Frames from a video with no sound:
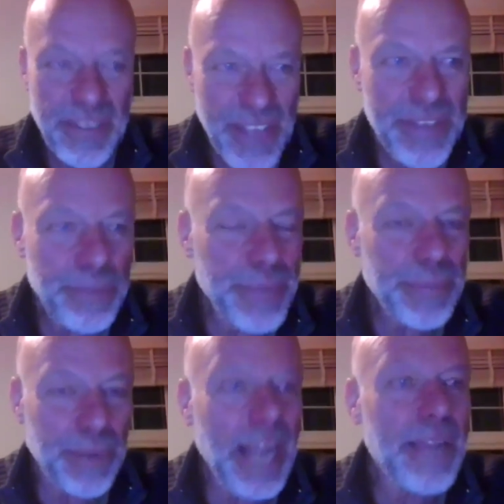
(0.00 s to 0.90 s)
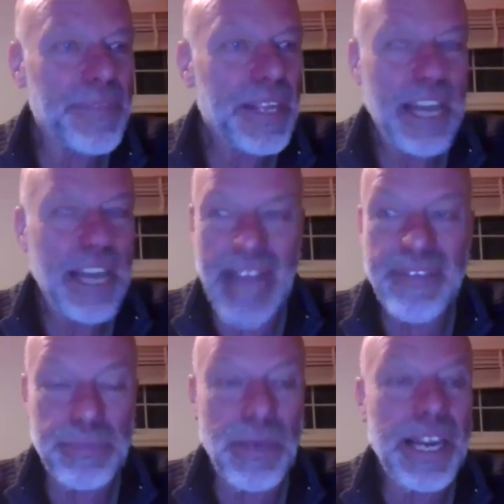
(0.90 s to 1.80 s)
then the people I
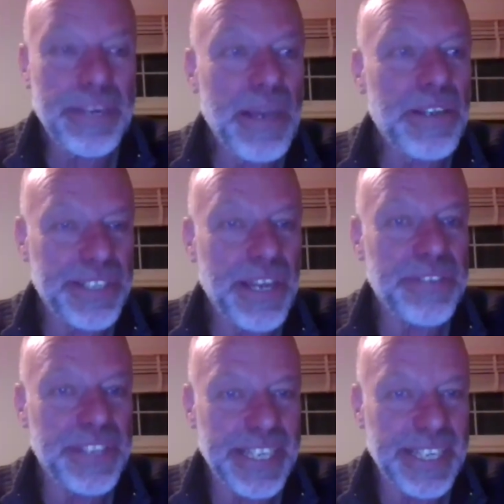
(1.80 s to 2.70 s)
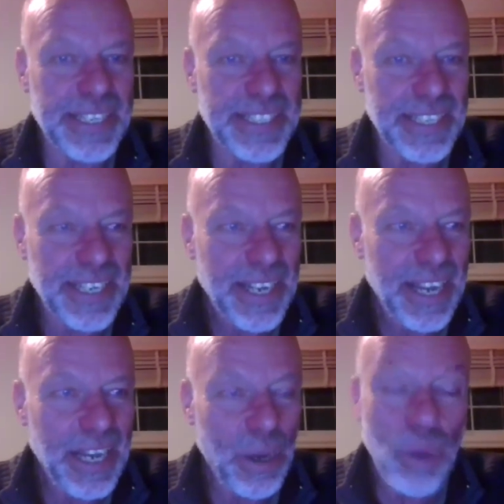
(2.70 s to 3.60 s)
have admired most over the years,
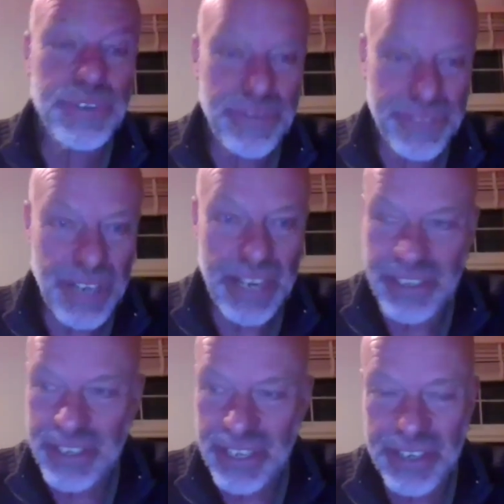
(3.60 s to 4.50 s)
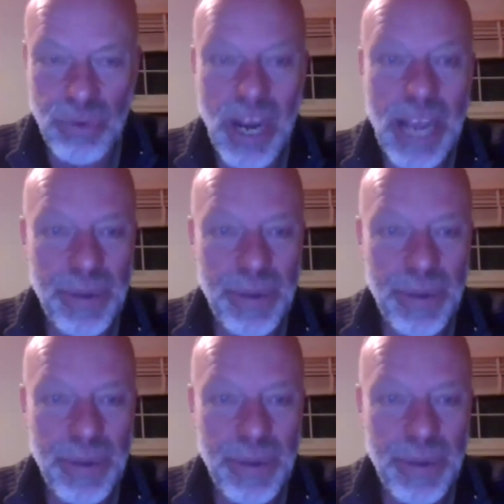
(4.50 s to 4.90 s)
often who've died at a ripe